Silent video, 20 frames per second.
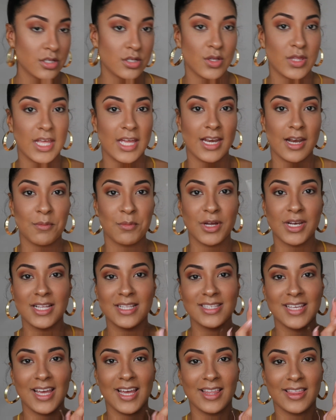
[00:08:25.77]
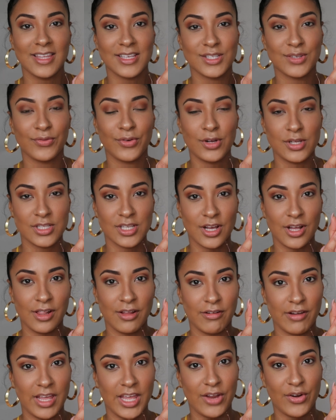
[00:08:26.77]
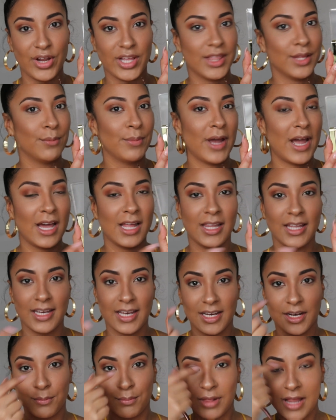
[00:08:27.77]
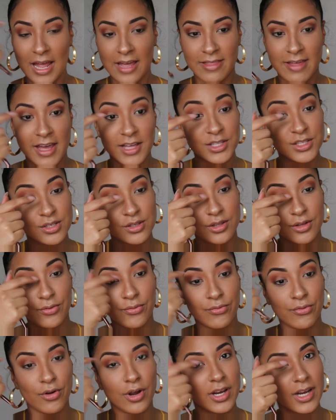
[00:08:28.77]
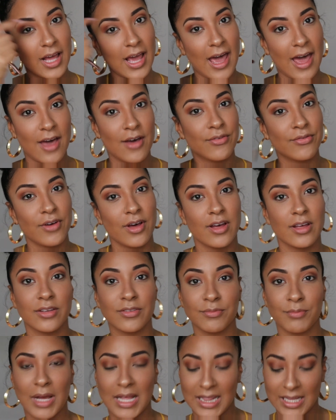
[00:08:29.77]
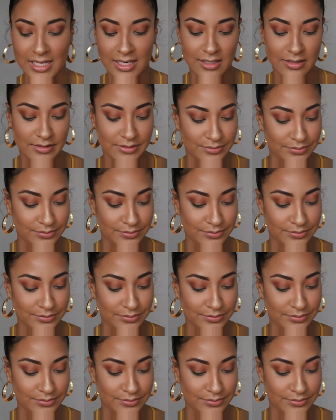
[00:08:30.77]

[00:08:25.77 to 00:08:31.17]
So then I'm going to take this first color here in the palette and apply that to the front half of my lid.